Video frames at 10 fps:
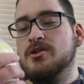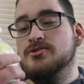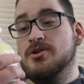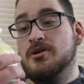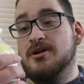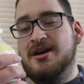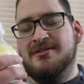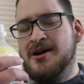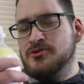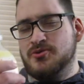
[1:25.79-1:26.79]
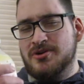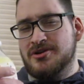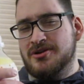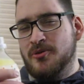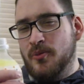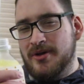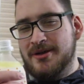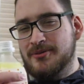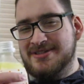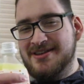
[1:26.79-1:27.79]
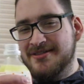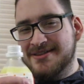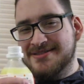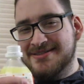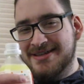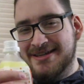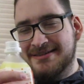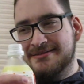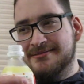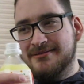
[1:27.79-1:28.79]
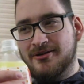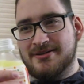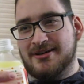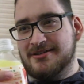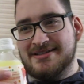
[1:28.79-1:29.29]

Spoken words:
So I was wondering where they would sell this in our town,